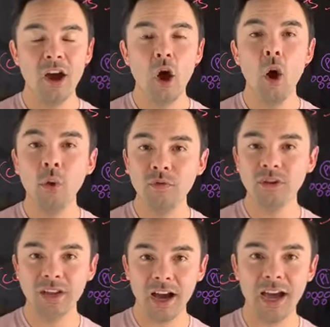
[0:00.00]
Over
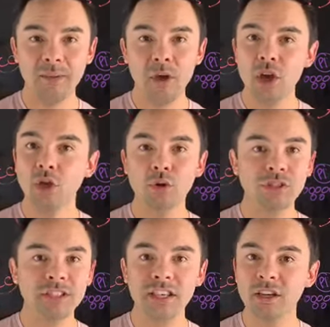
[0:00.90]
time, your
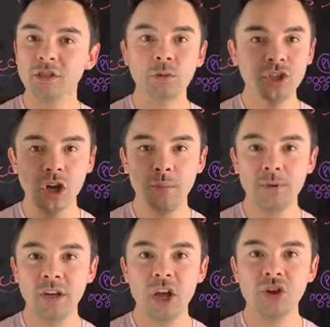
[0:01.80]
skills will
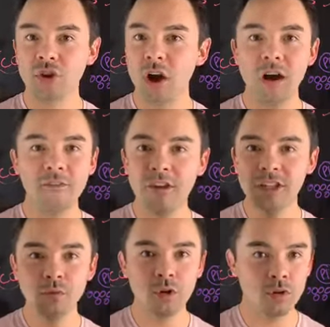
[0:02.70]
sharpen, your
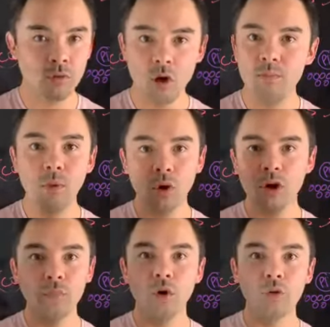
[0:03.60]
confidence will grow more
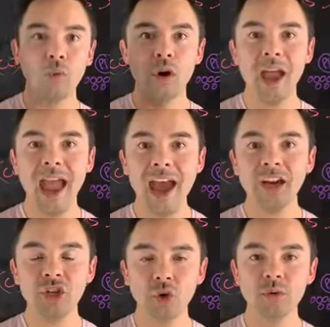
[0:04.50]
and more and more,
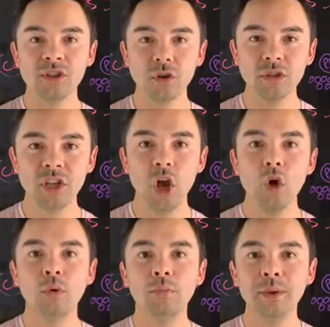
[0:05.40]
and your results
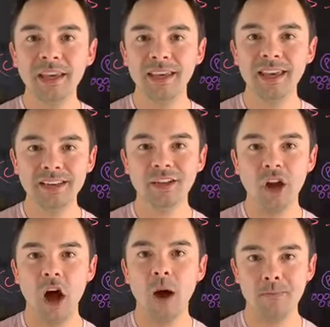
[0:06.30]
will begin to
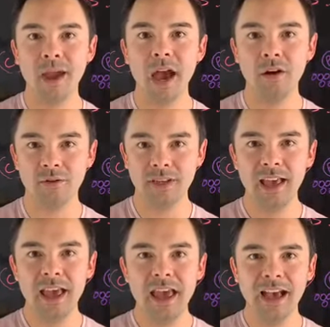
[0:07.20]
compound.
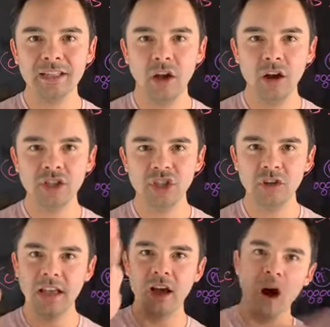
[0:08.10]
As long as you're
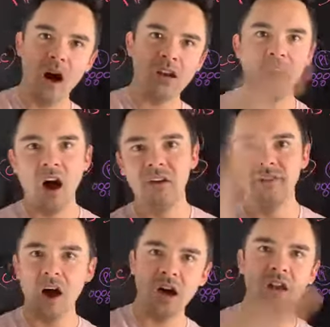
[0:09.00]
like on,
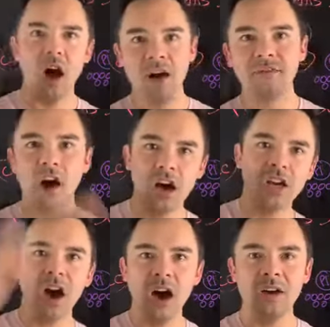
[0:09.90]

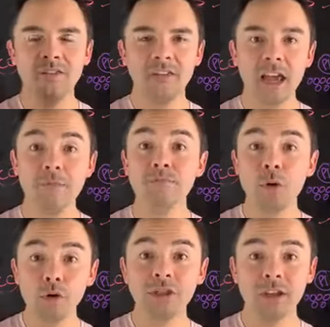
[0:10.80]
off, like
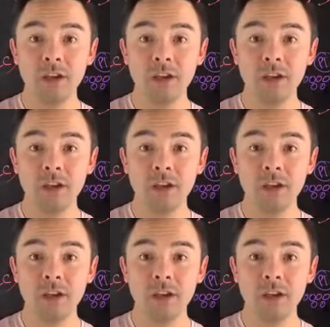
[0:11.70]
most